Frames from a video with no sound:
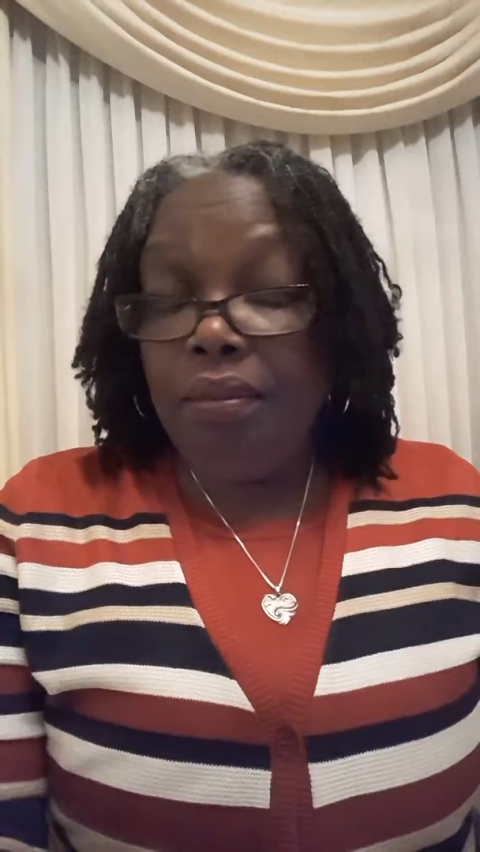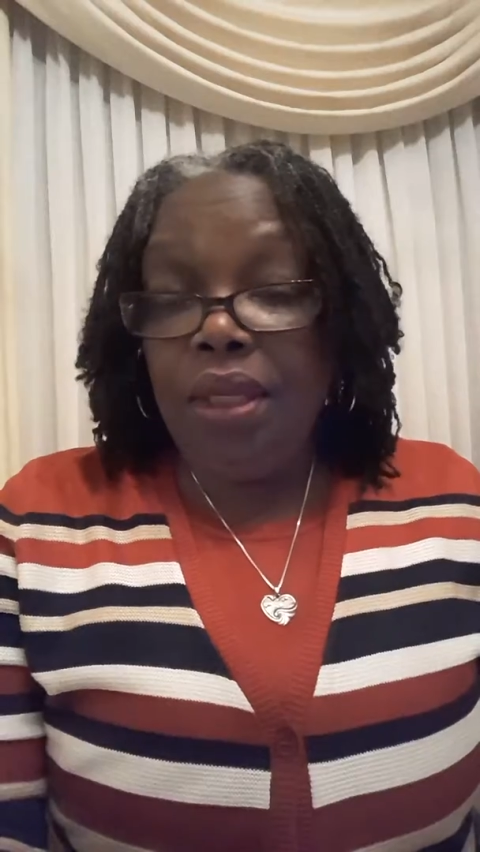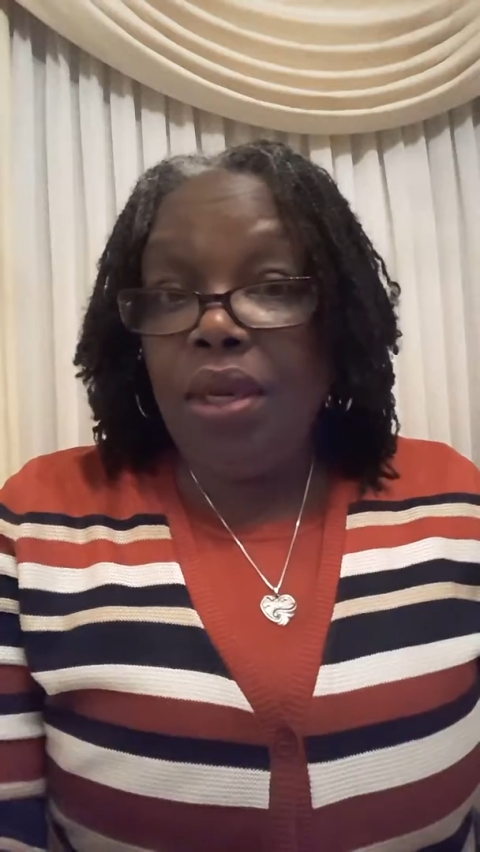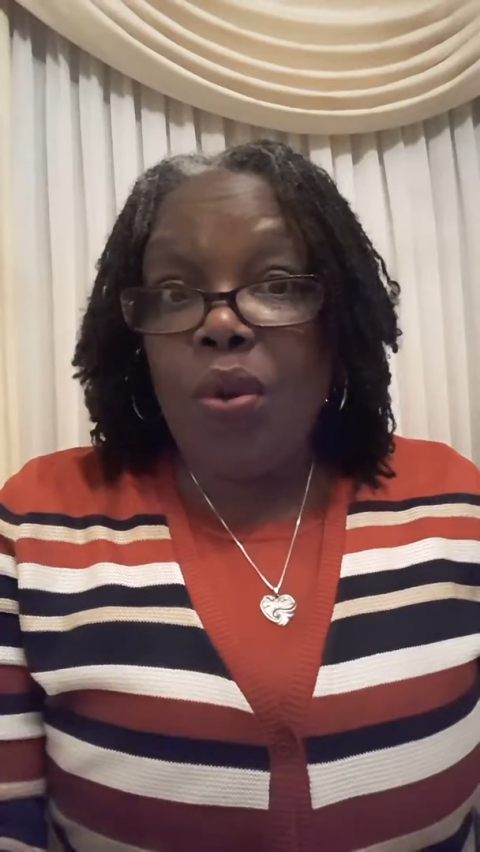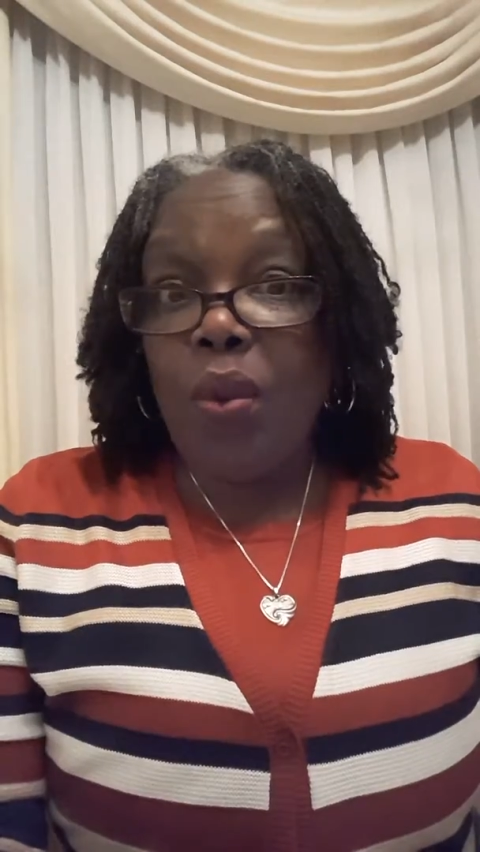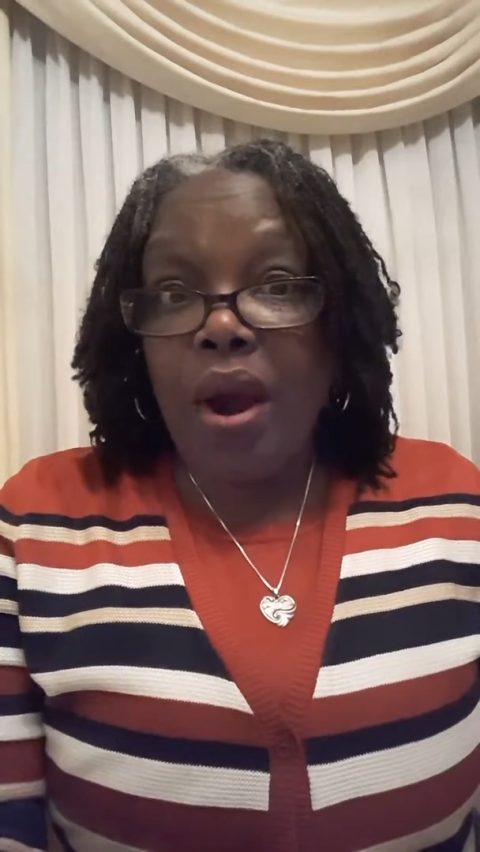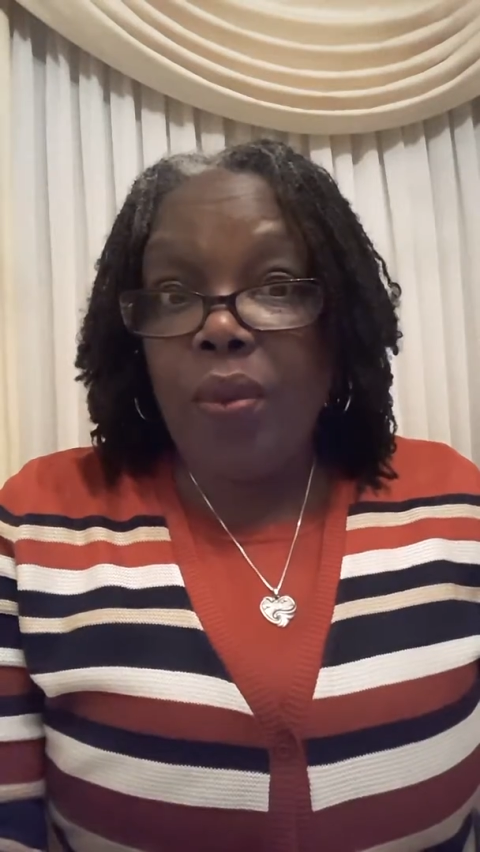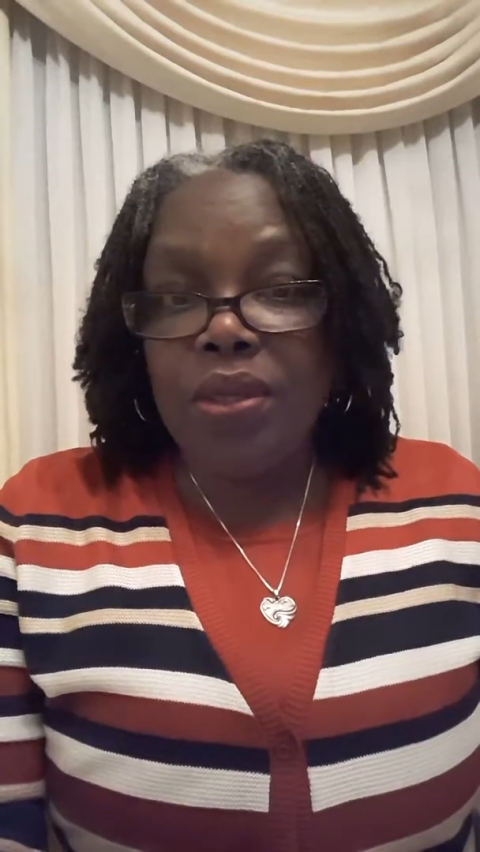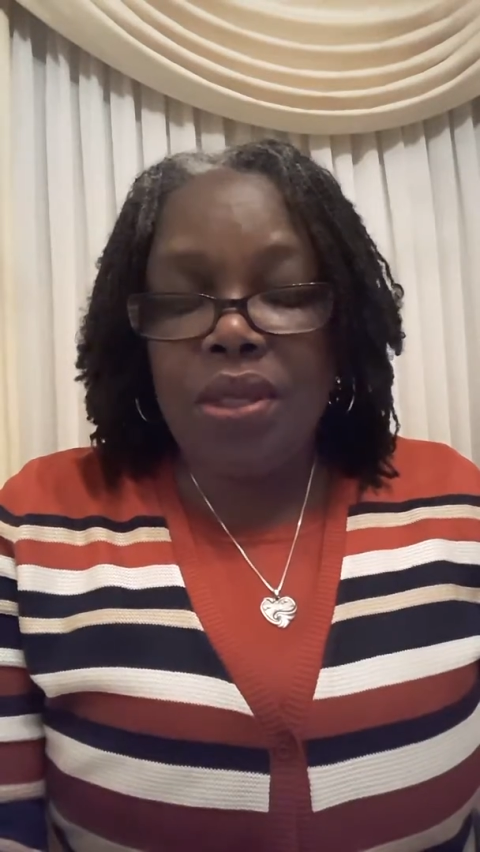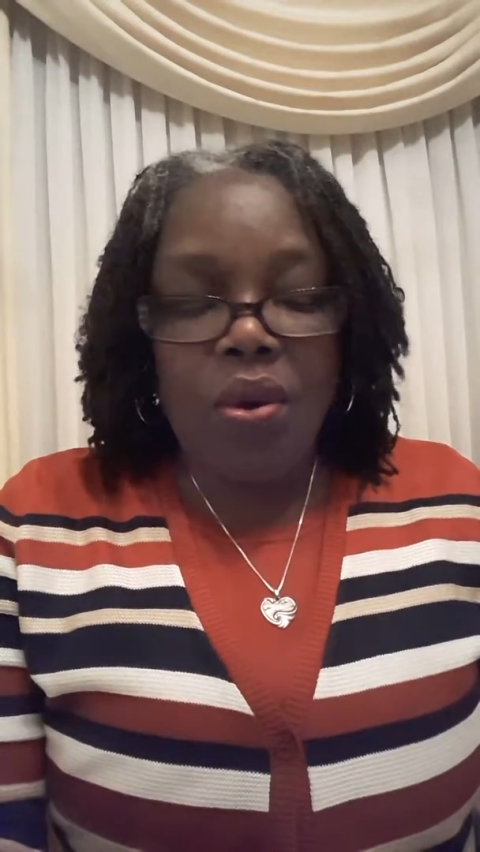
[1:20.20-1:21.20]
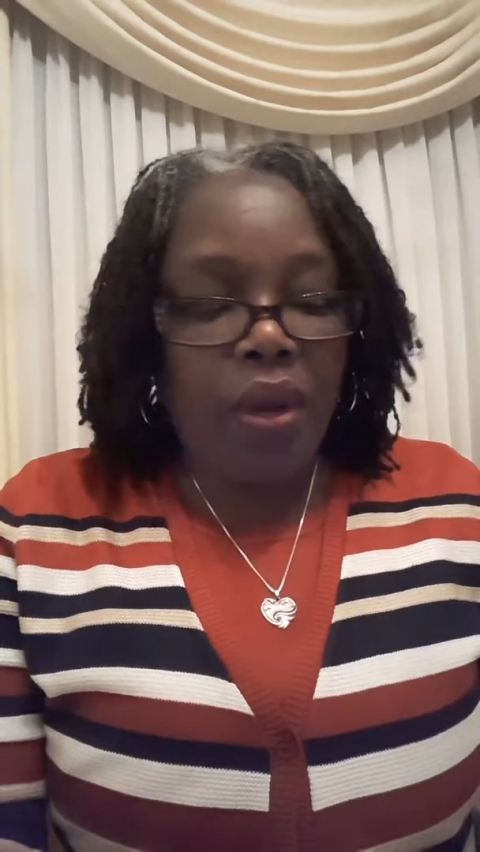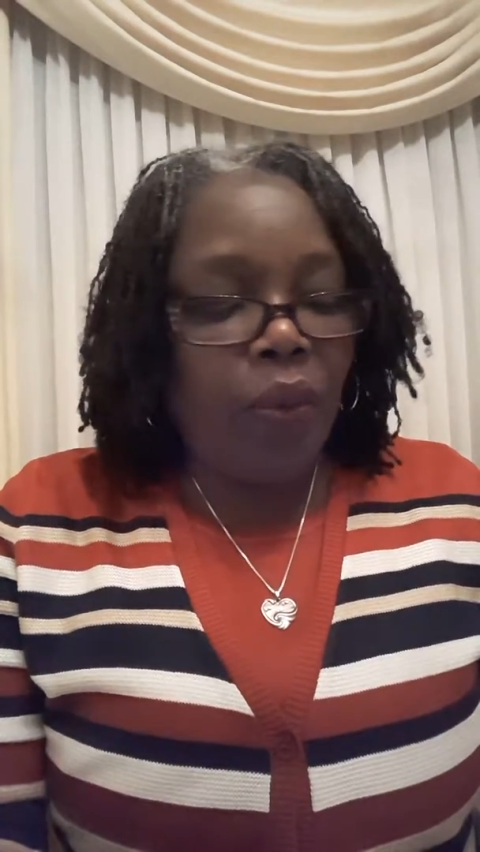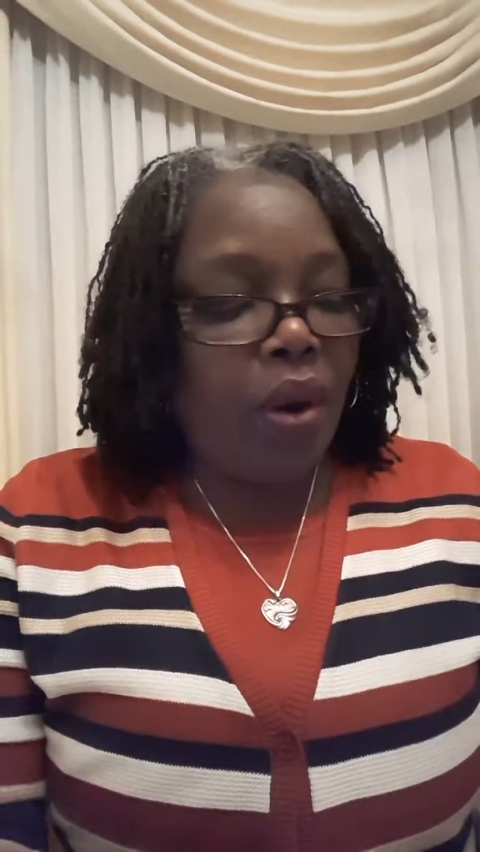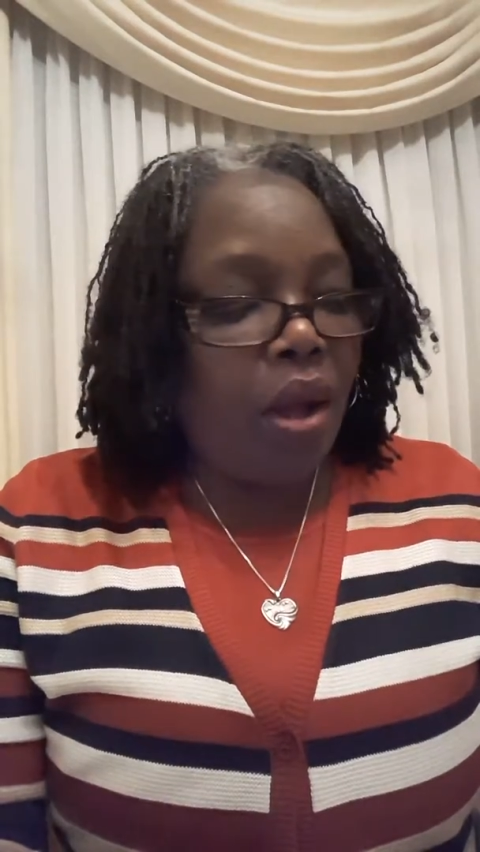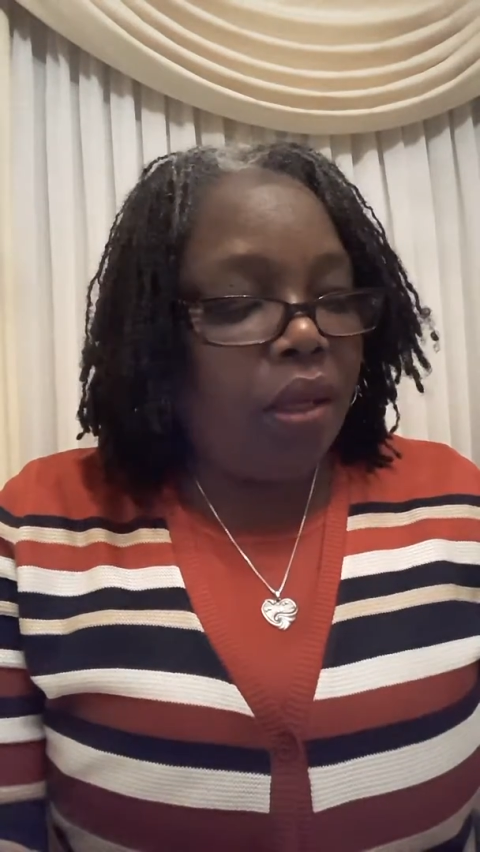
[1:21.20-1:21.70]
you know, where I was going
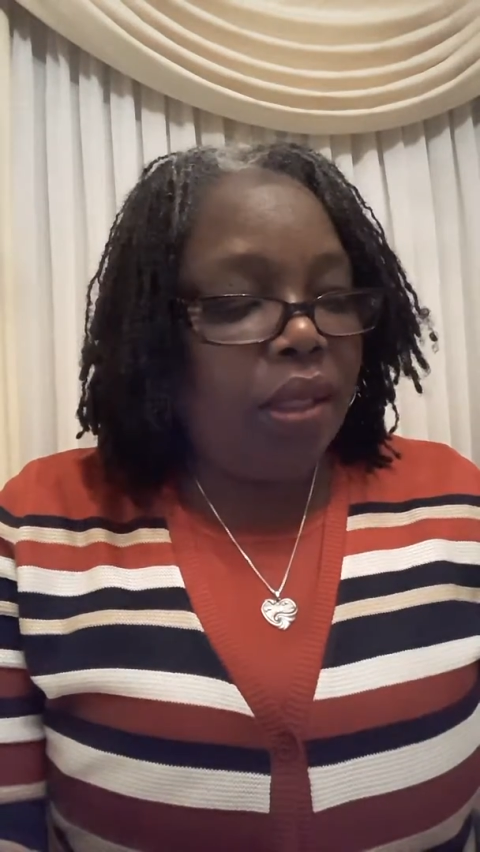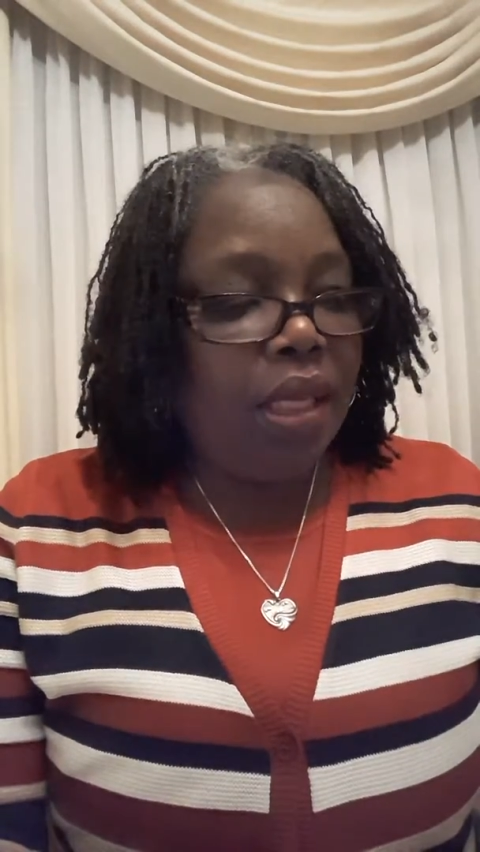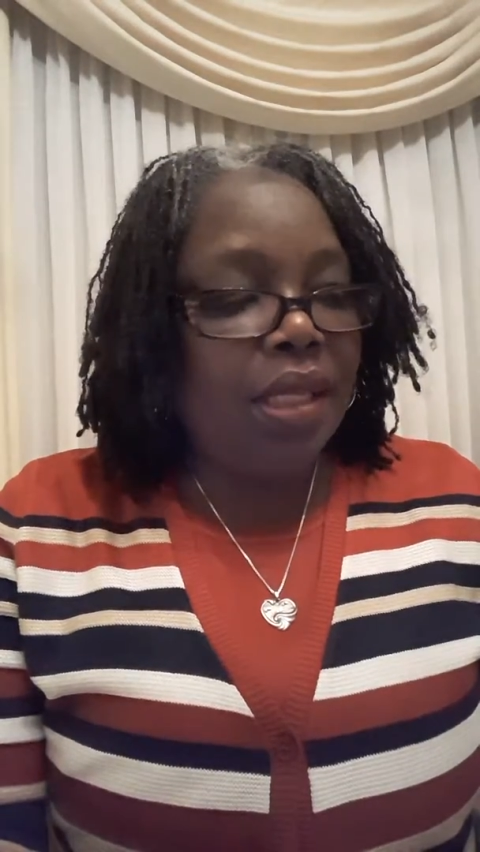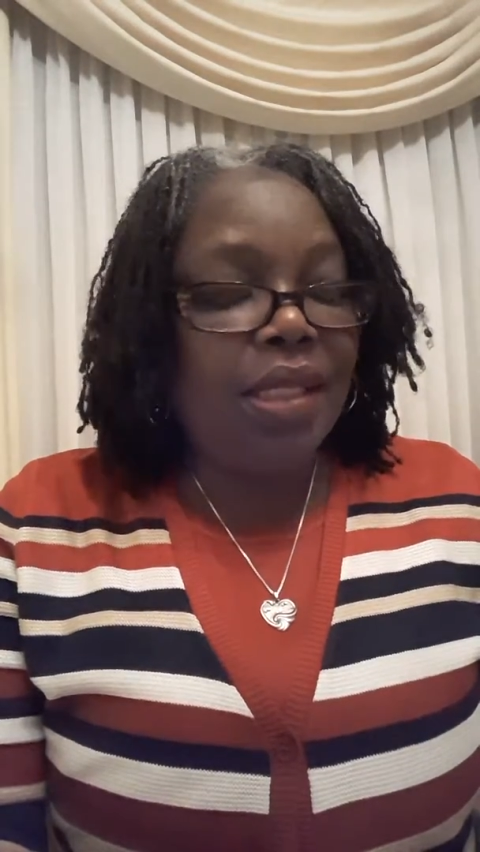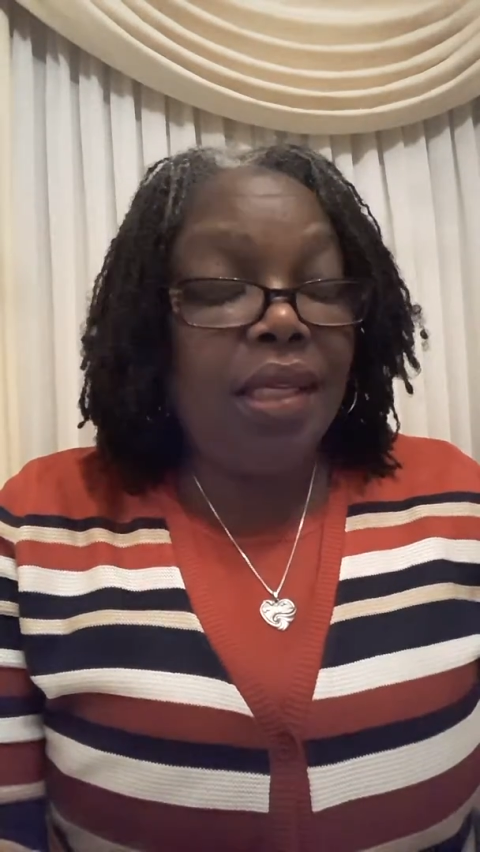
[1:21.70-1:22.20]
with all of this.